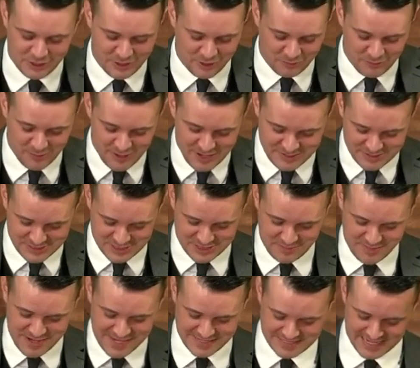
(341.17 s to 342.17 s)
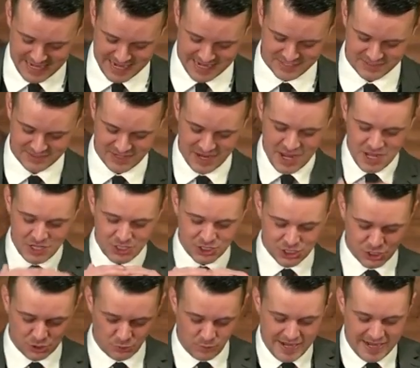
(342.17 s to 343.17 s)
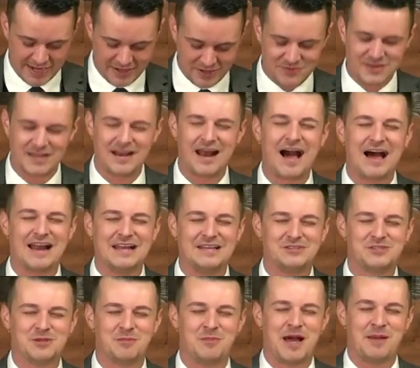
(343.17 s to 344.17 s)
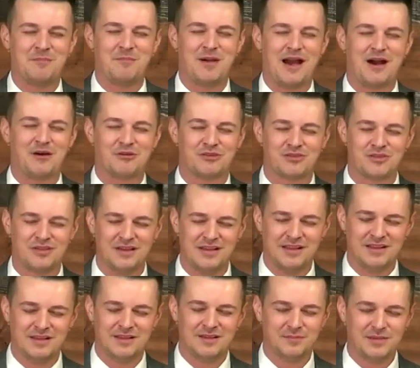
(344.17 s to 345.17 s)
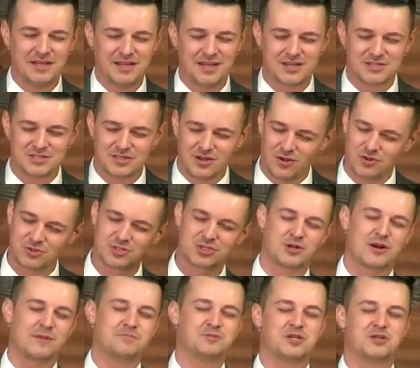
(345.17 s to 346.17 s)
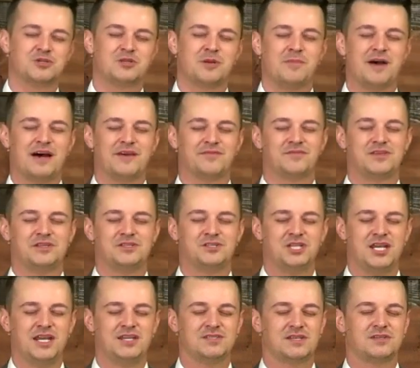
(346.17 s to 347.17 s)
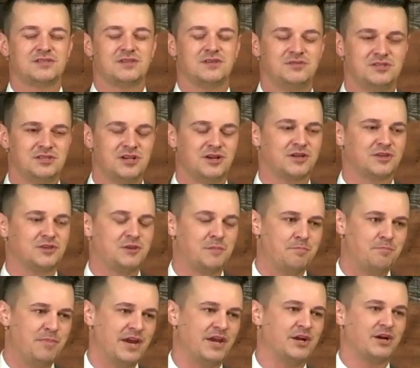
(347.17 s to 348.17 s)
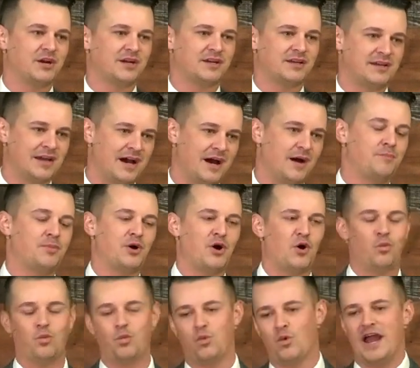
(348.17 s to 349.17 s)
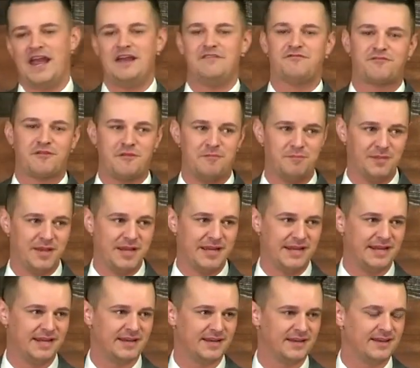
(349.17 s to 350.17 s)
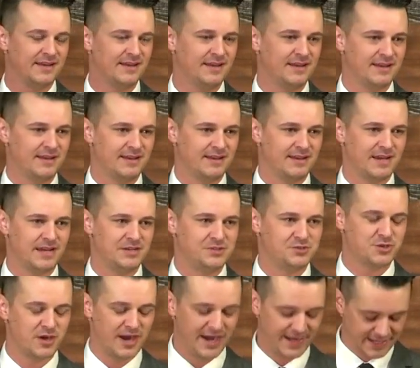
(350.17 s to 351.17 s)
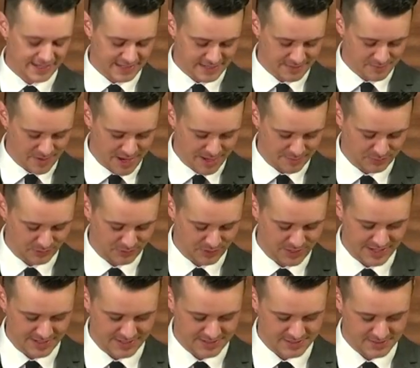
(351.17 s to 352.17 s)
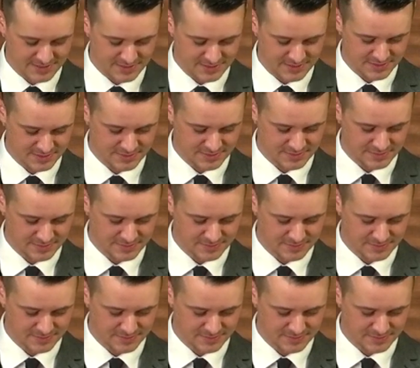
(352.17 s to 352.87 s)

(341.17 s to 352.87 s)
are your words to my taste, sweeter than honey to my mouth, because the whole scripture is about the Jesus who took the bitter cup away from me and drank it in my place.